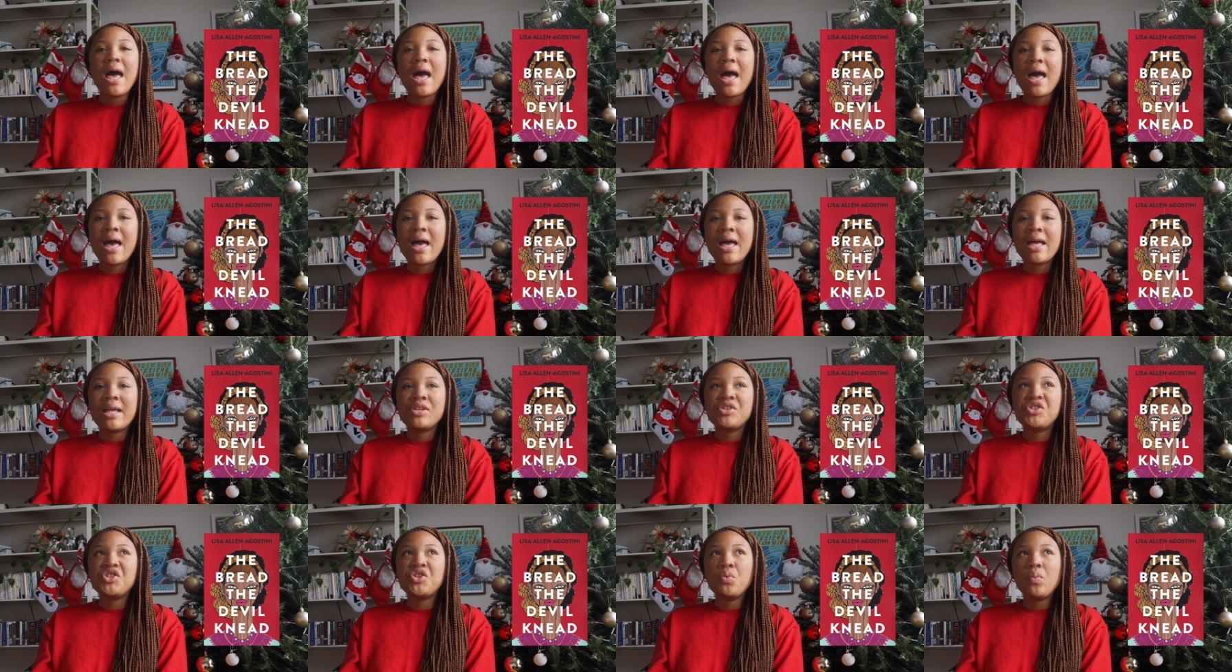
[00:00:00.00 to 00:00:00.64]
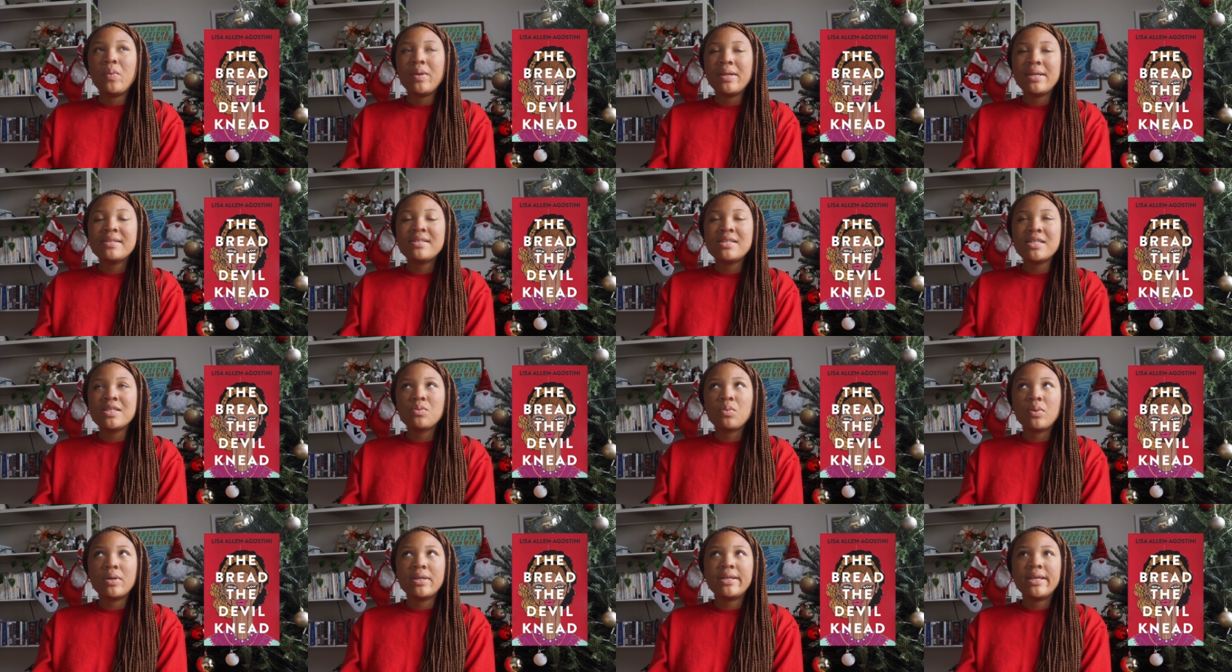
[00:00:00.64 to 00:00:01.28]
and she
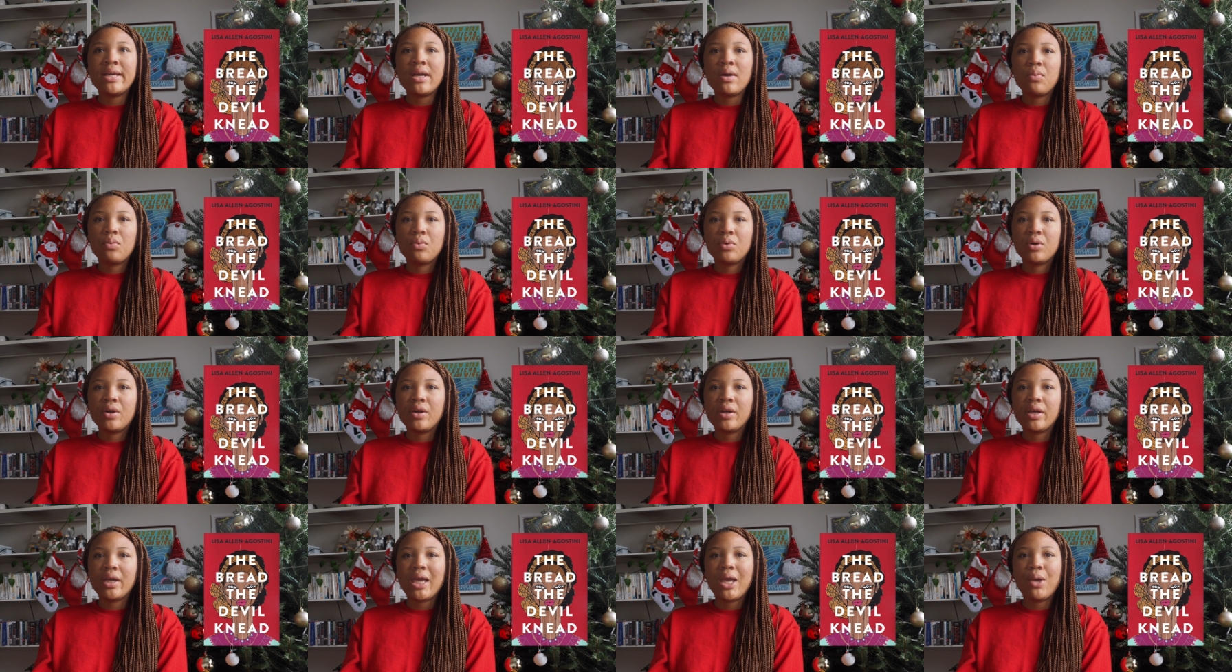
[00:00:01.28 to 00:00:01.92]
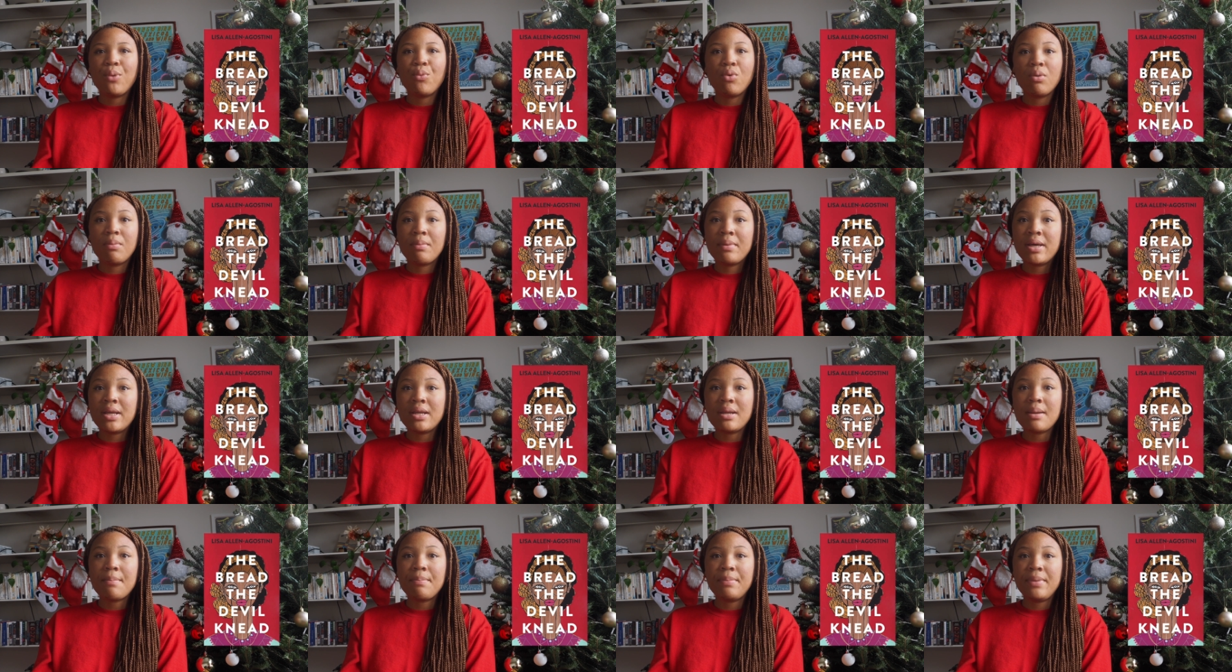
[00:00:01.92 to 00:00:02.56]
witnesses one day at work a
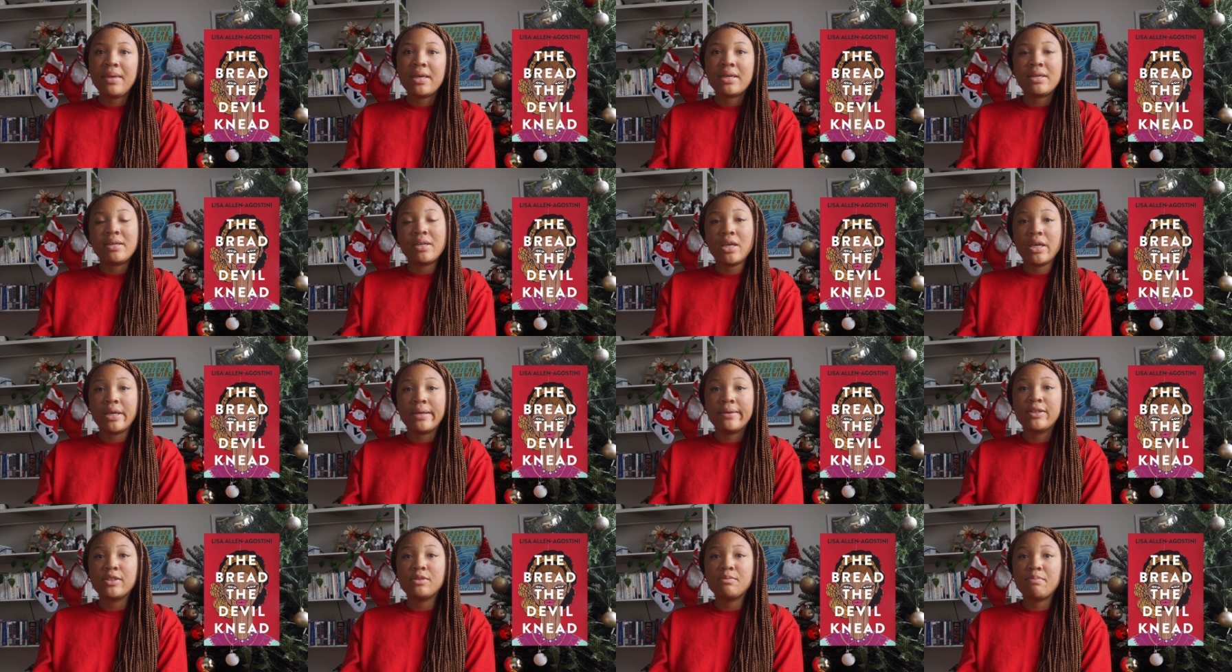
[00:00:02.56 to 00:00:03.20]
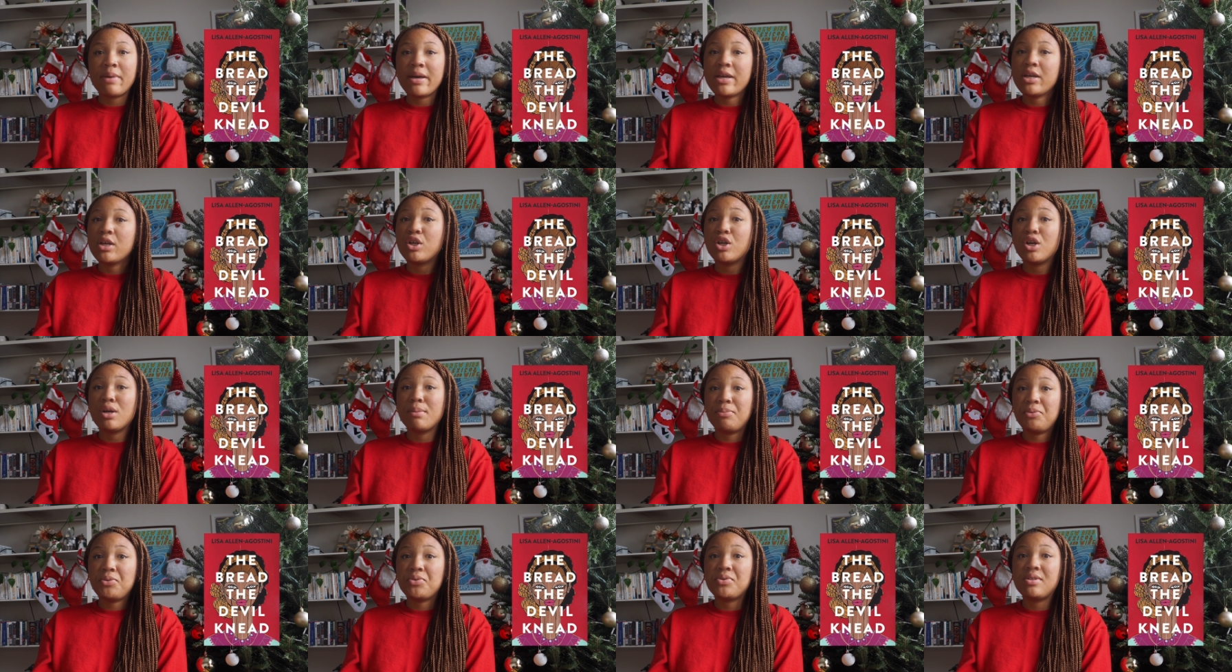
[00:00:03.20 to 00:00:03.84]
woman be killed by
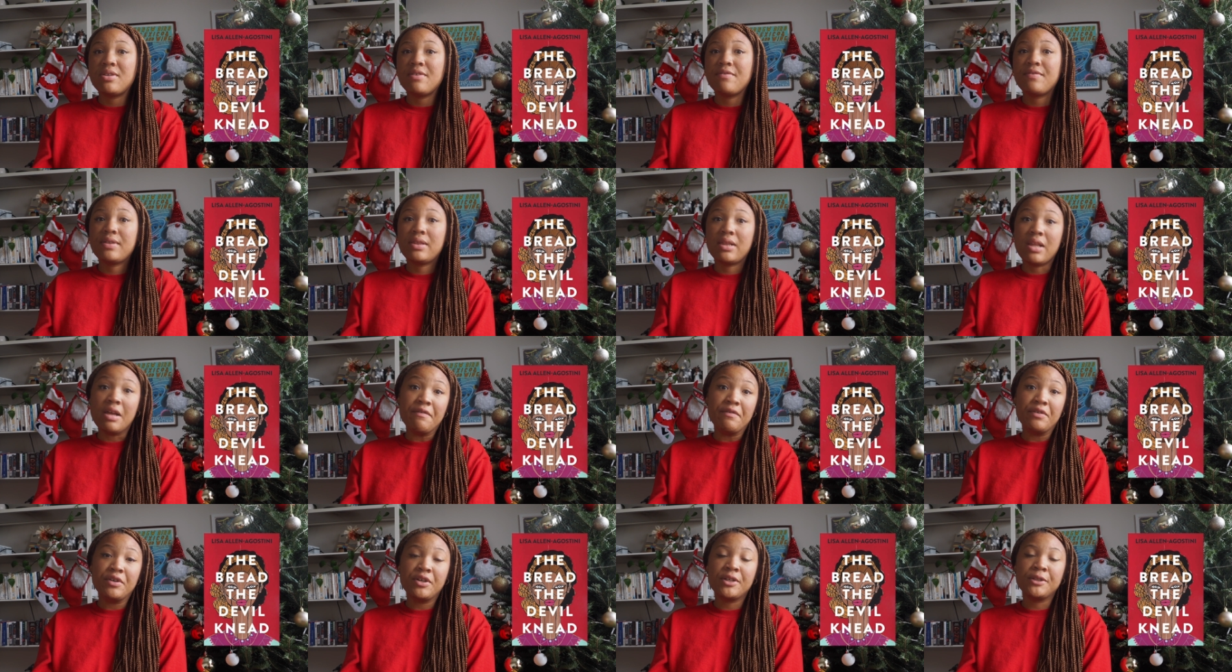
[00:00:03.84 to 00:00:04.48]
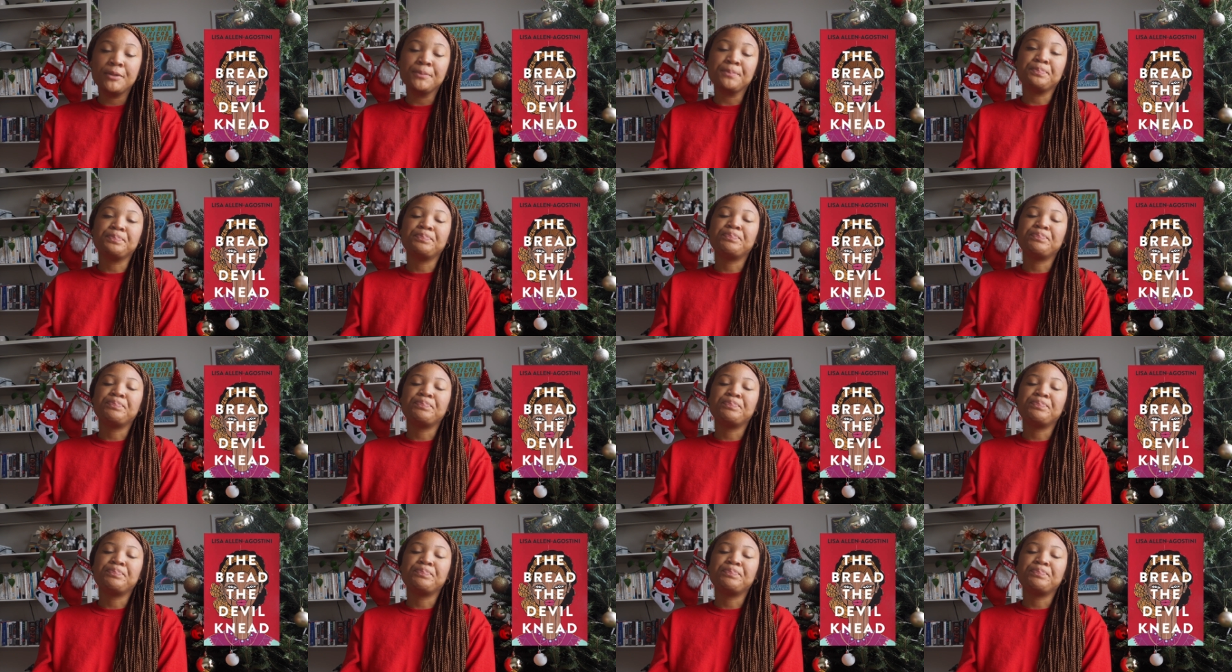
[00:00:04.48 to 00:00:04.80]
her abusive lover,